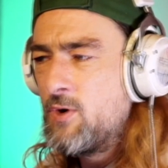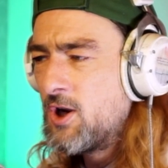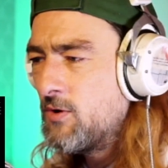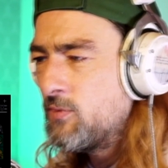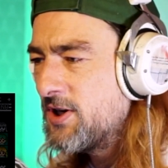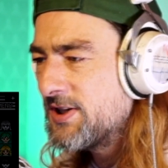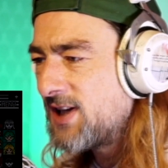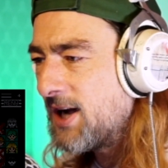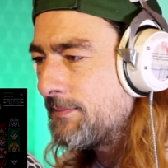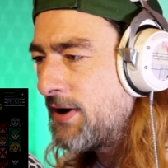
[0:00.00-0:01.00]
What kind of word
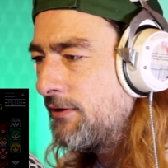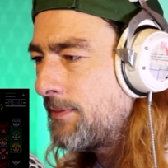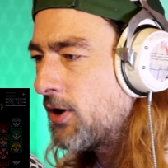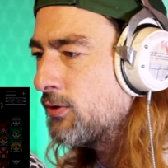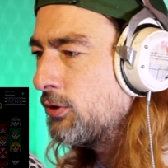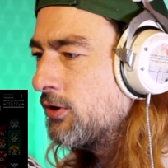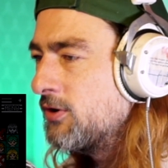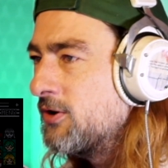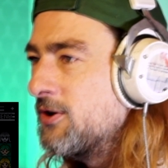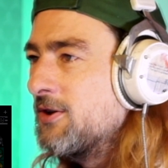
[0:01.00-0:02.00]
is that? Peripole.
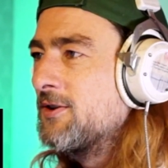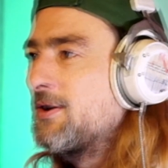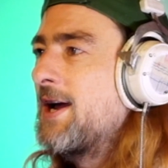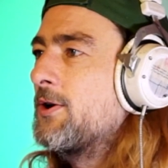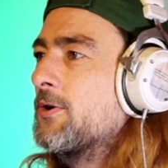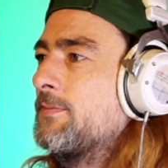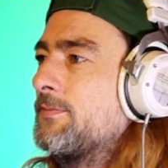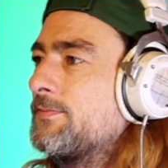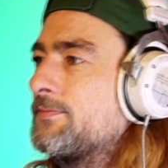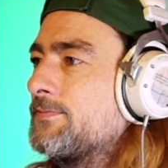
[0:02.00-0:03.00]
Hang on.